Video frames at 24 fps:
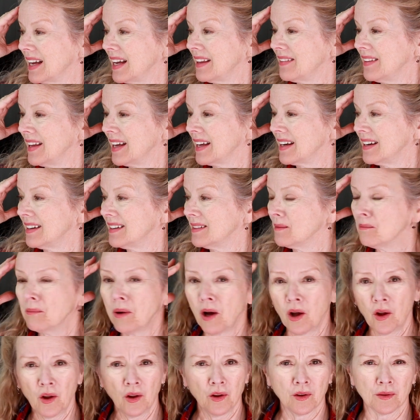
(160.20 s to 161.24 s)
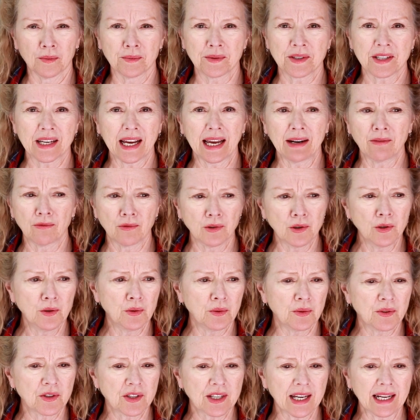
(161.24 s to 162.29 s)
and then bulbs and
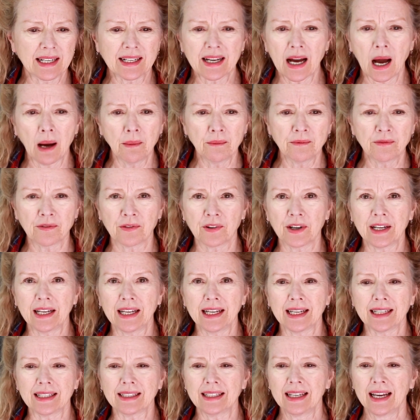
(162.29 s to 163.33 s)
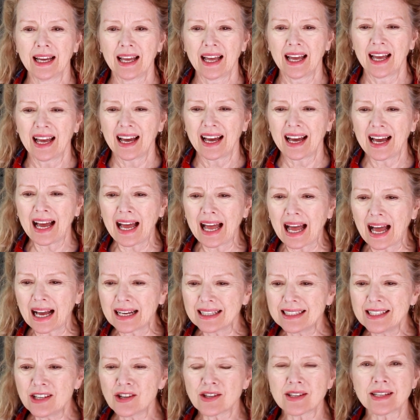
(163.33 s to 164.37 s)
roots and comfrey, and
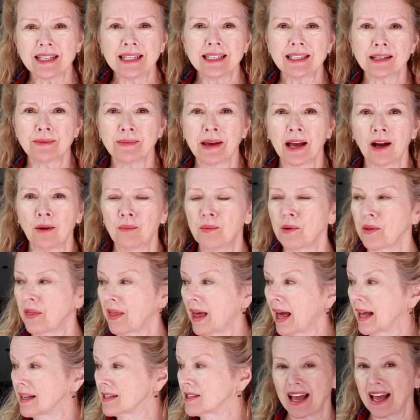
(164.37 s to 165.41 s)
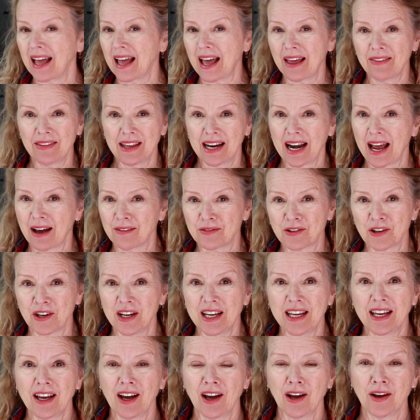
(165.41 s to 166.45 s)
I just need some help with that. And then after
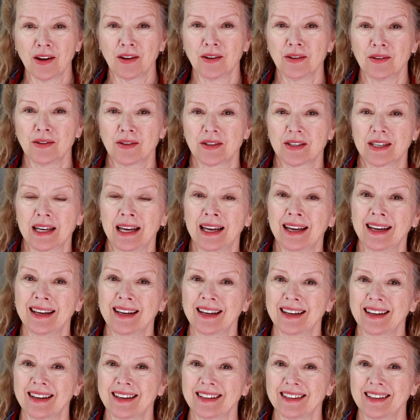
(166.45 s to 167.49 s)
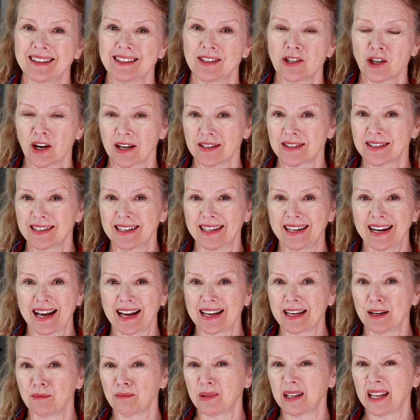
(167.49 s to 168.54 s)
he goes, Justin and
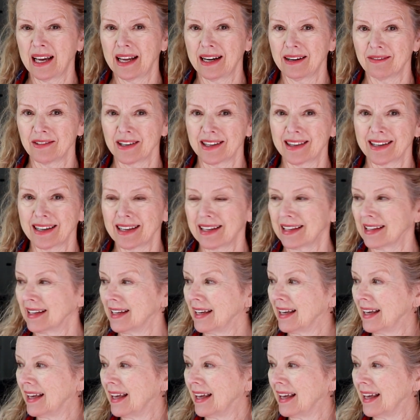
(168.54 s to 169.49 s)
I can plant everything.